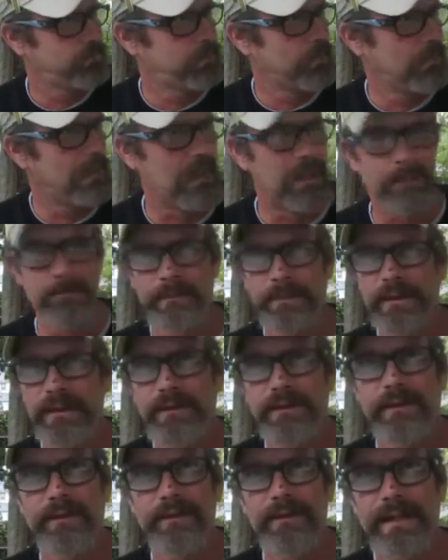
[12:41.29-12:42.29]
I'm
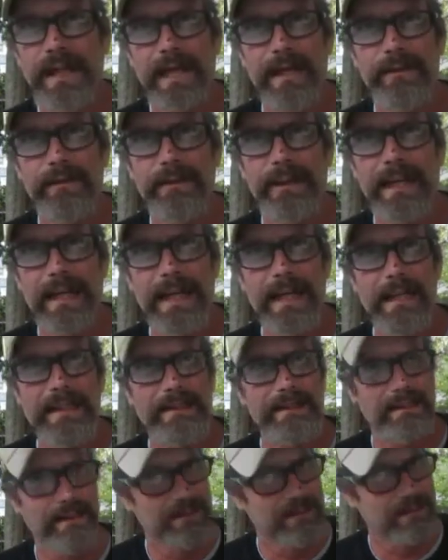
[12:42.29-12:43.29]
just going to title it as
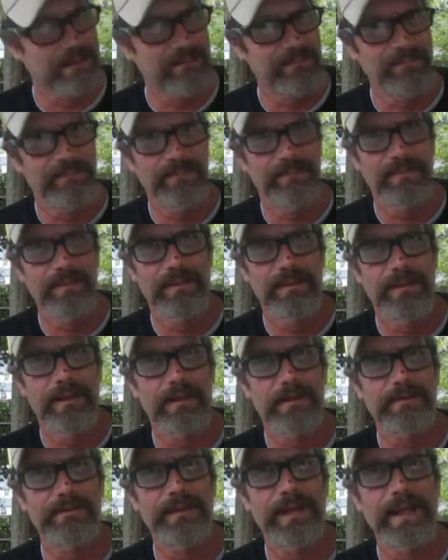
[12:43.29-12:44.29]
is.
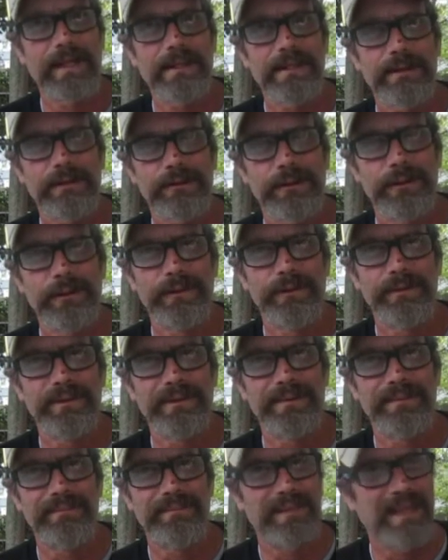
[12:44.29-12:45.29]
Las Vegas Truth.
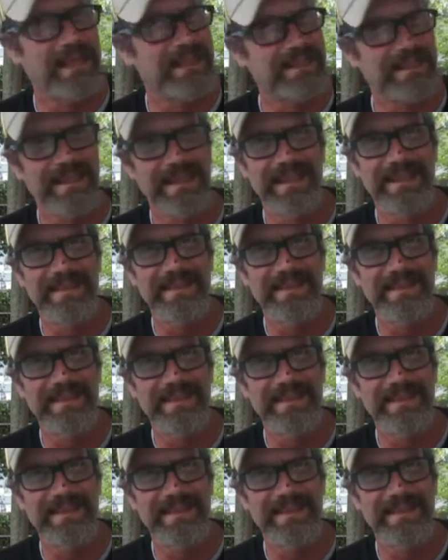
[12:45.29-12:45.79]
That's it.